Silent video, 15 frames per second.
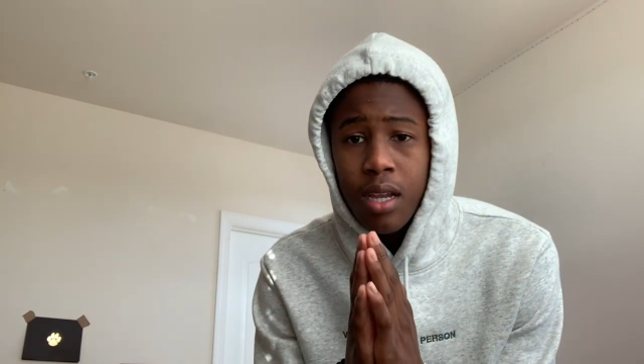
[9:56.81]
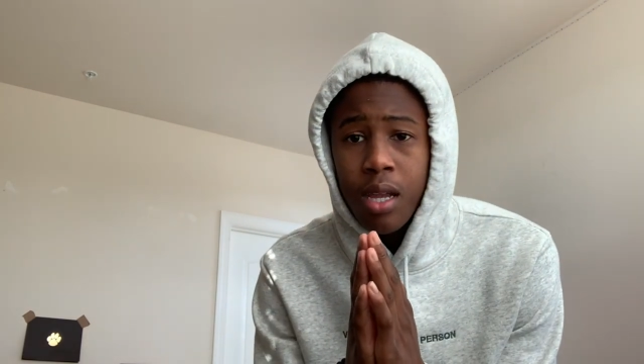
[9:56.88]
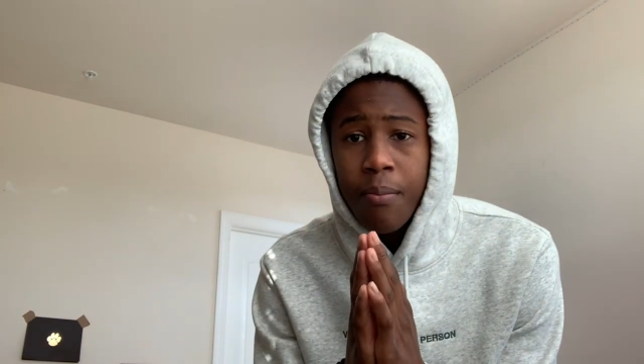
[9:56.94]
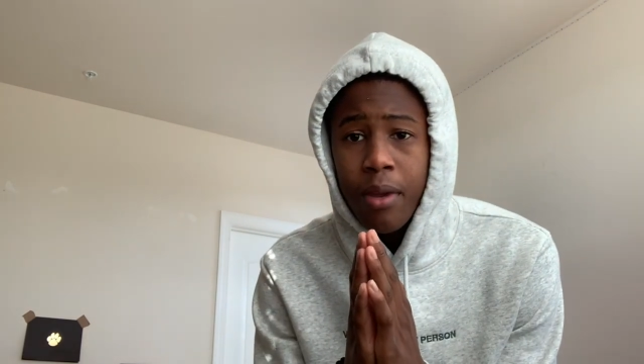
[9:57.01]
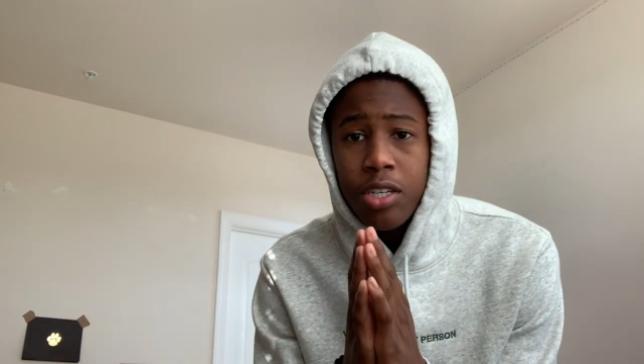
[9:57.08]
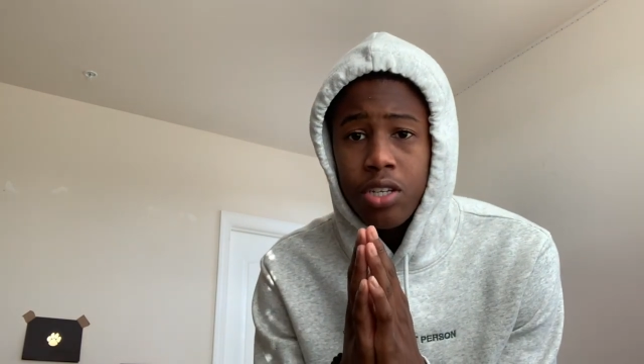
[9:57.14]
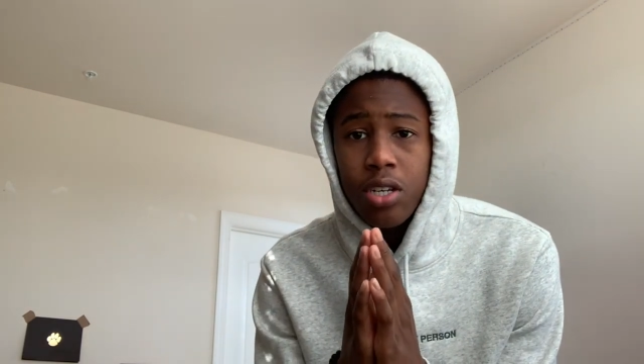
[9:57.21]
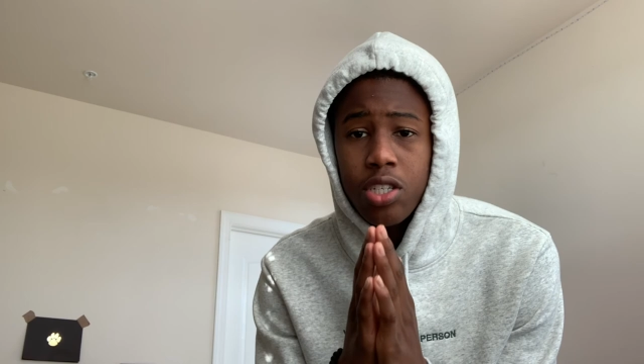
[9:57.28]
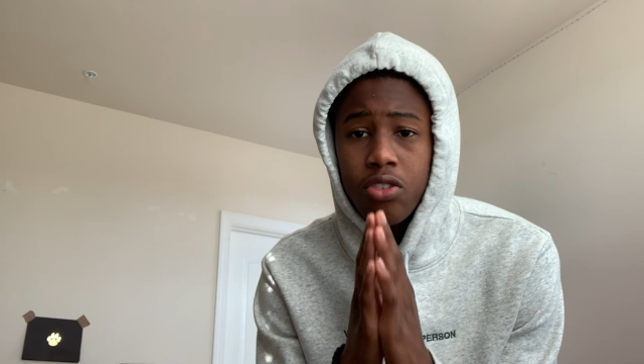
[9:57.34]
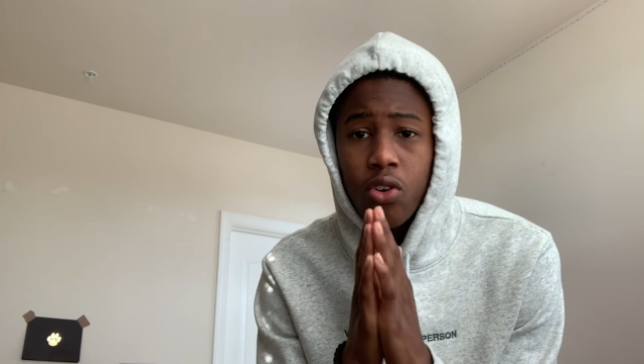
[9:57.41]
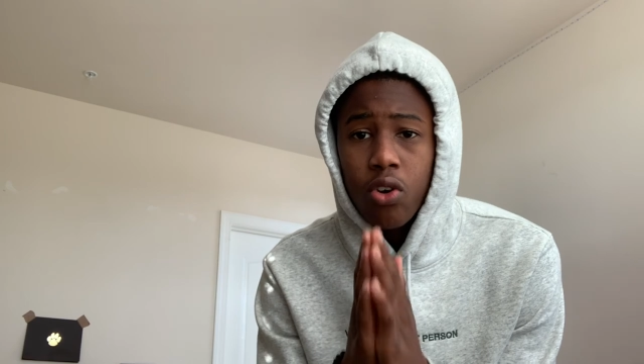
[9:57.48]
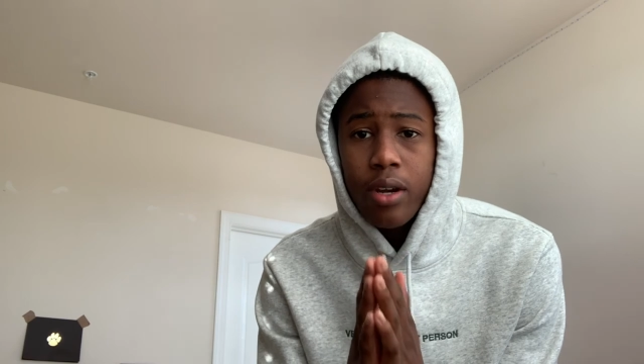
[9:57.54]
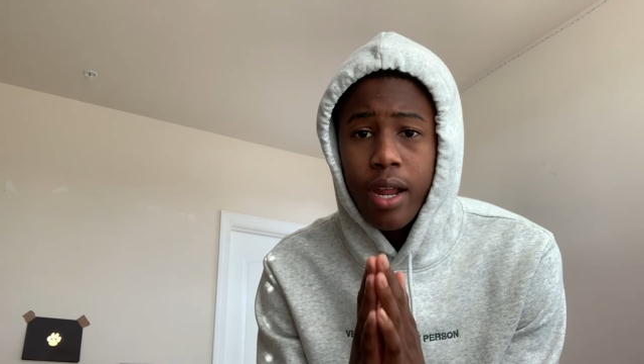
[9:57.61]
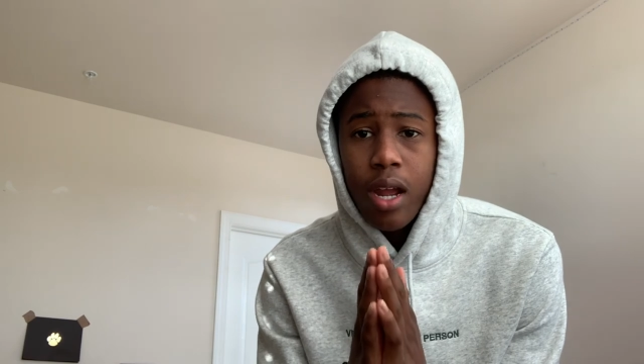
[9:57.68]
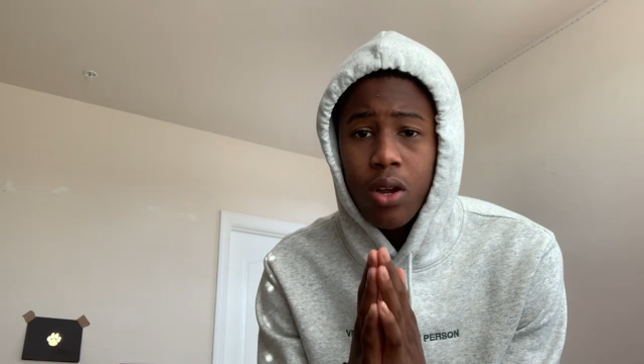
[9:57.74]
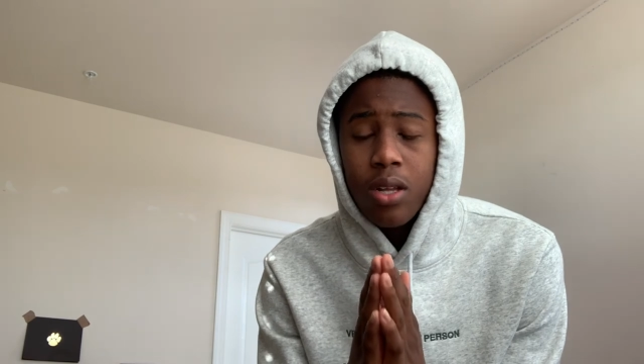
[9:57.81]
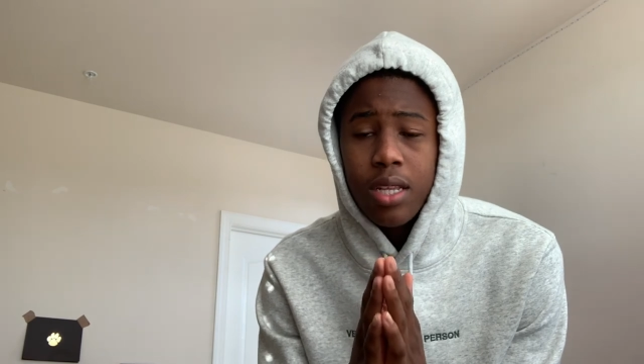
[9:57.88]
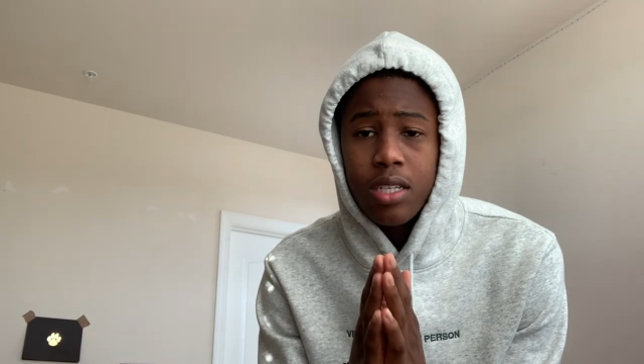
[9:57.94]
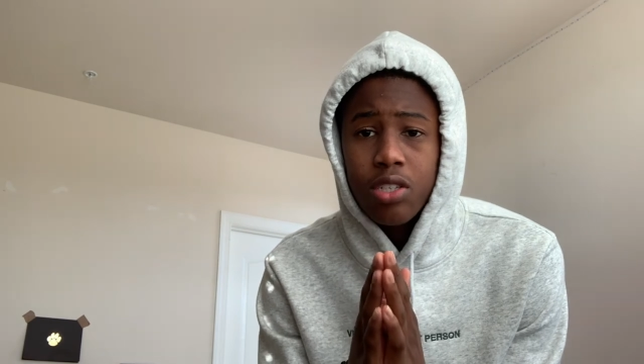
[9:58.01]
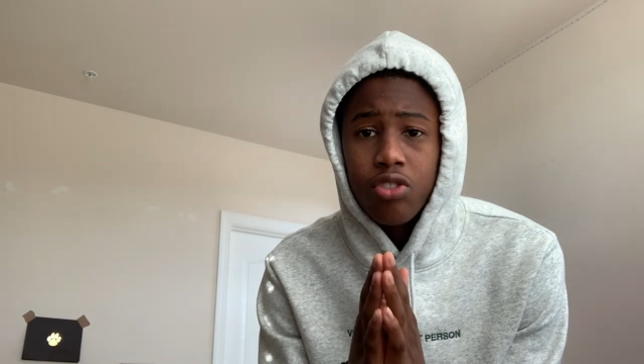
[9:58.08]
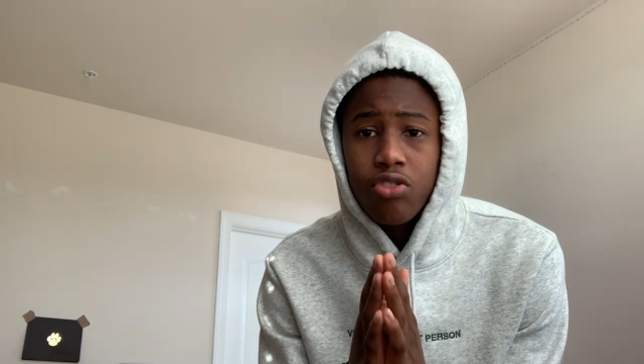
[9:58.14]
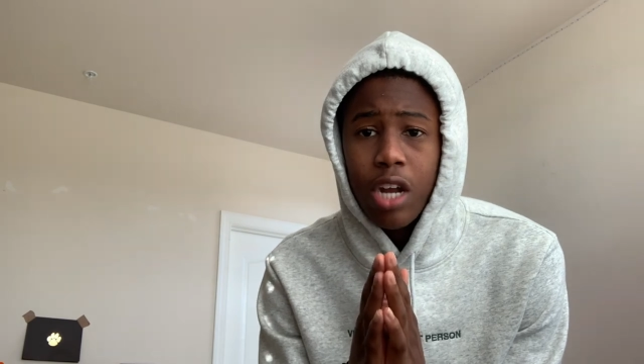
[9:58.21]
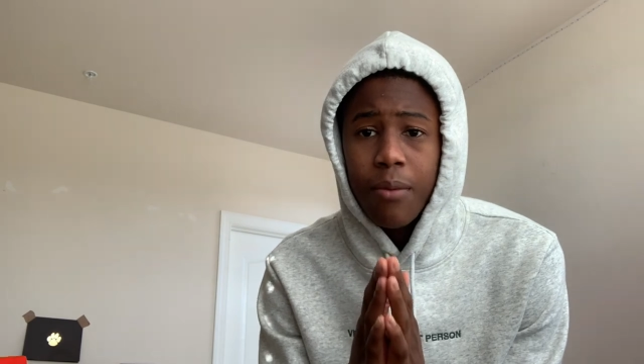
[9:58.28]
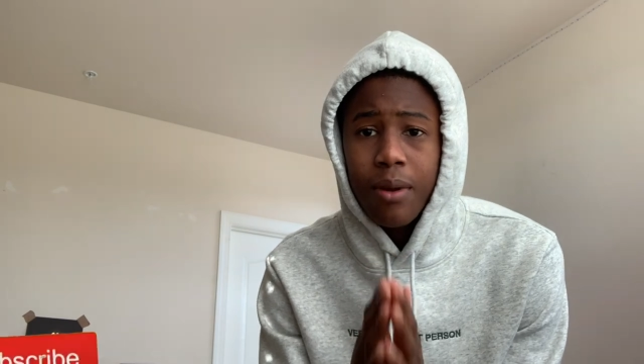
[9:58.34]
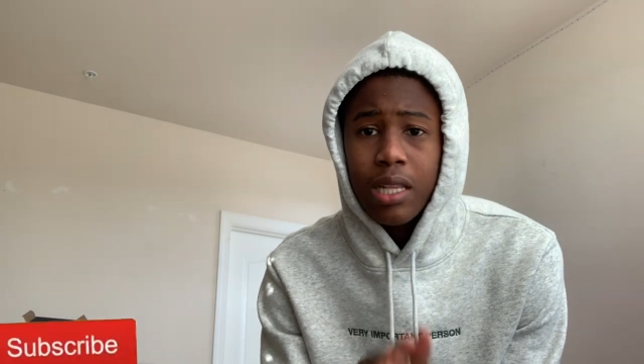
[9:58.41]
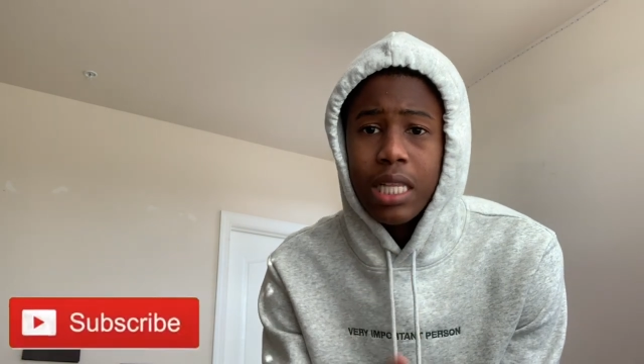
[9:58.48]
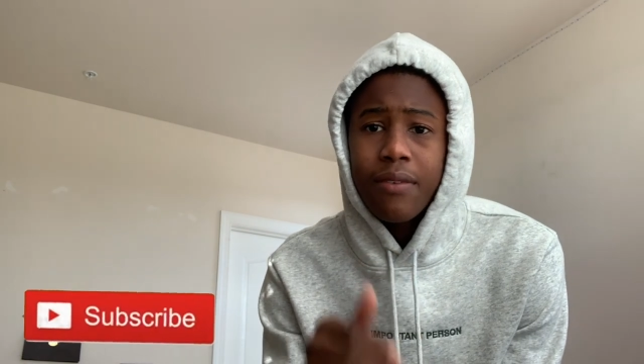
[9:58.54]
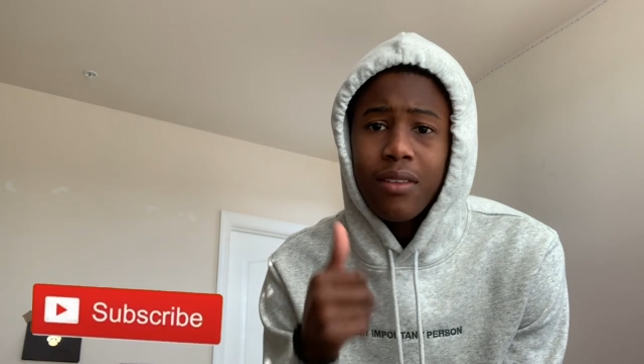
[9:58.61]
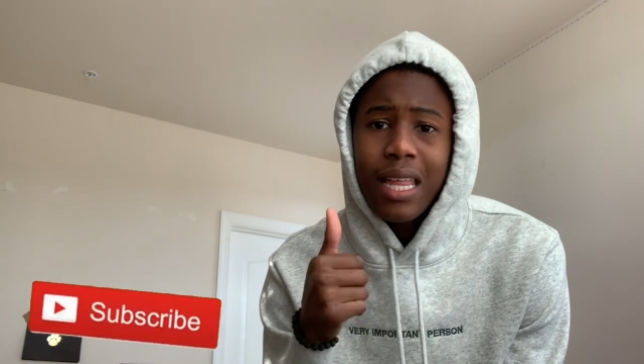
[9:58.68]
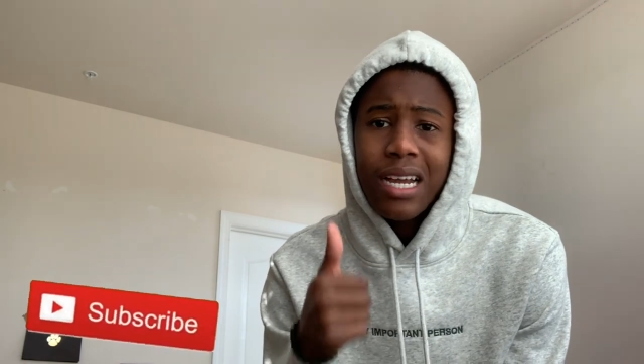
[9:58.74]
Make sure to scroll down, click the subscribe button, and
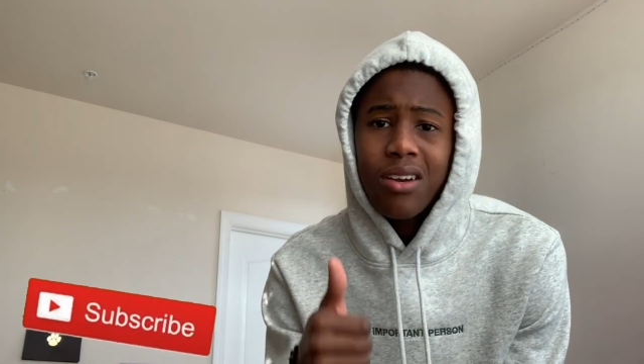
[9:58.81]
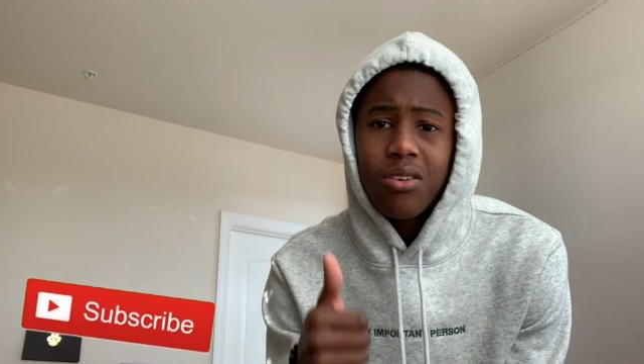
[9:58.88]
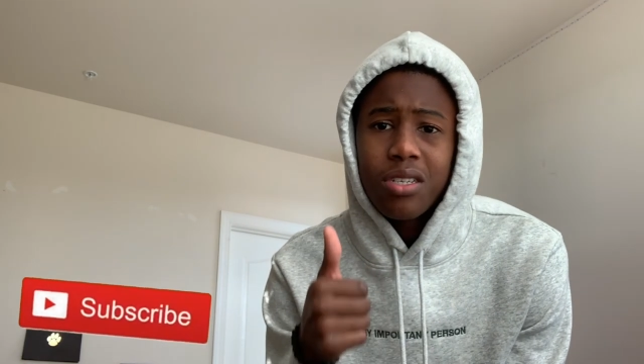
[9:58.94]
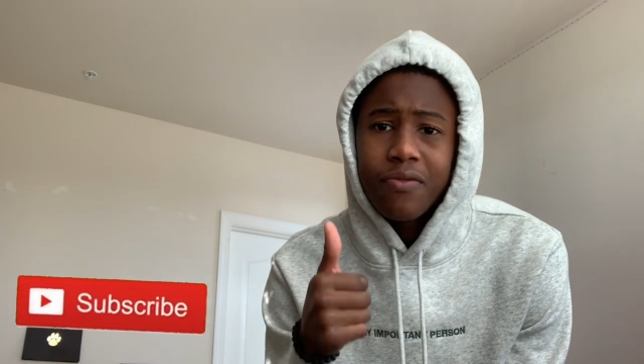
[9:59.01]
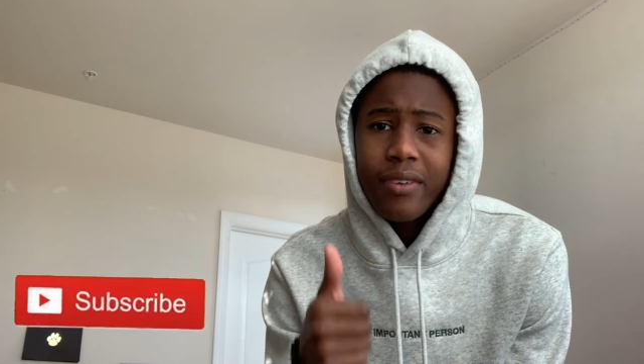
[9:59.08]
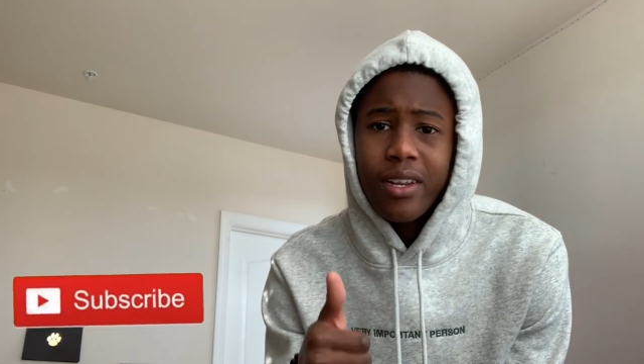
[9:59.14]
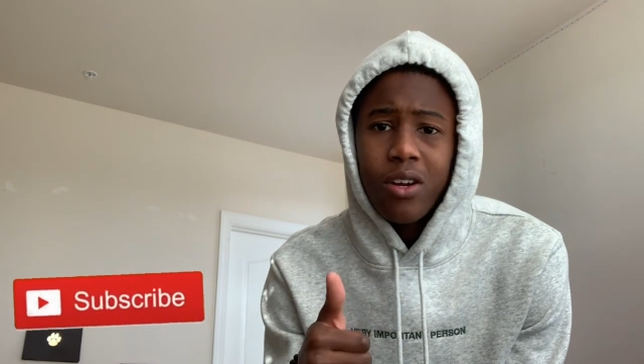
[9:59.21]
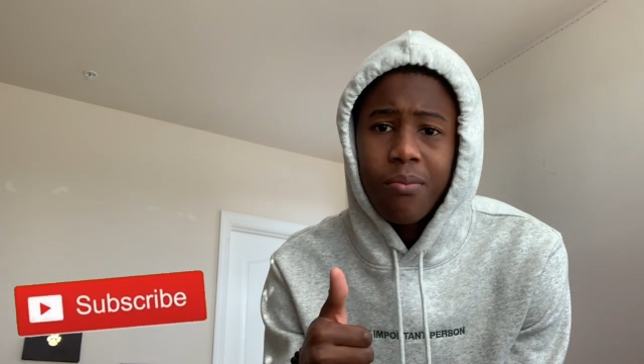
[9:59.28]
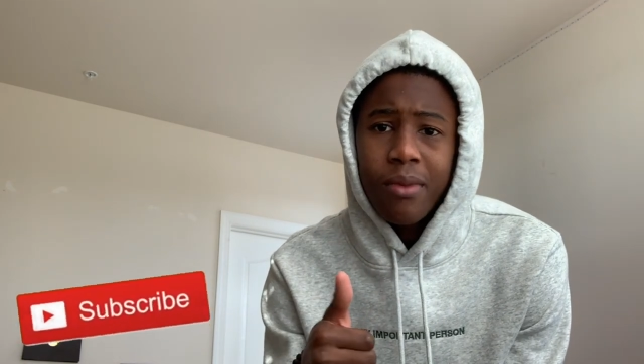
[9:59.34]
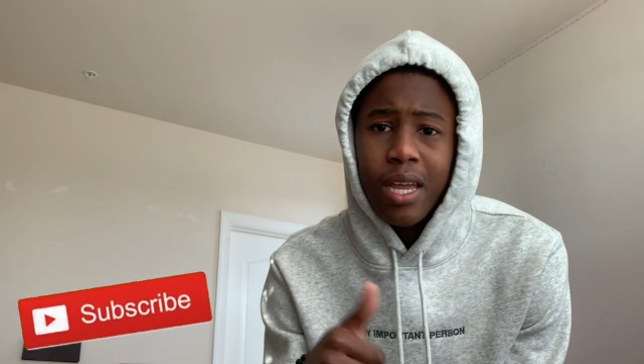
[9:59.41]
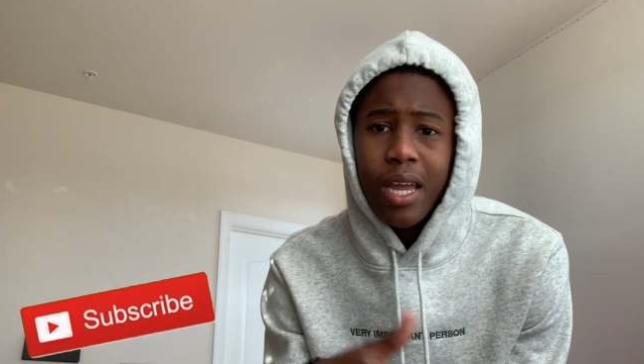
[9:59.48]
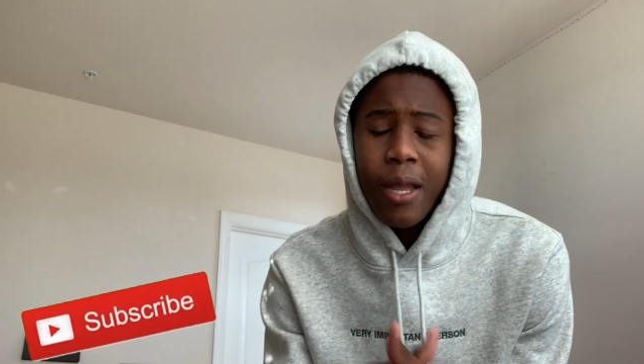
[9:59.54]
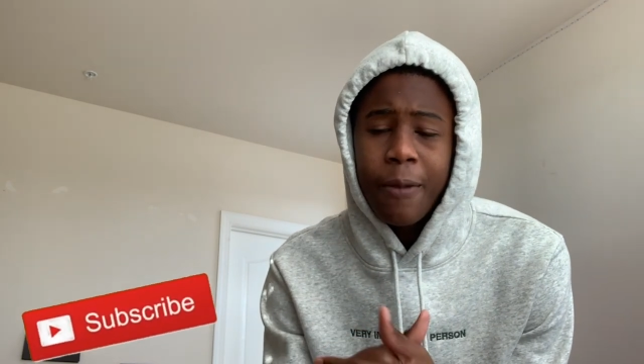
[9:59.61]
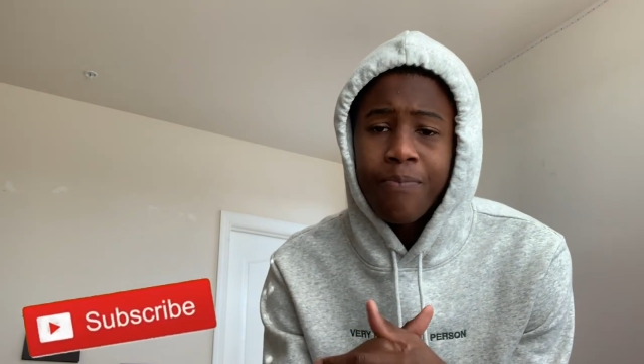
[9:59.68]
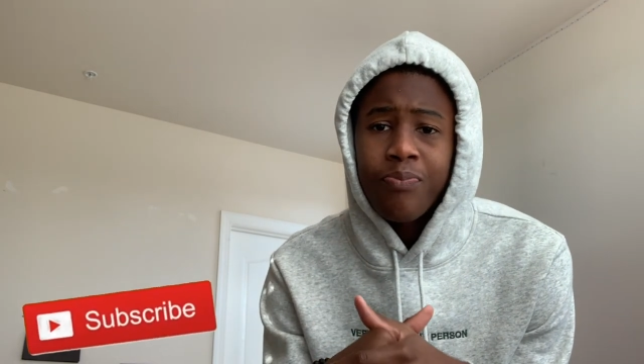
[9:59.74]
leave a like on this video, man.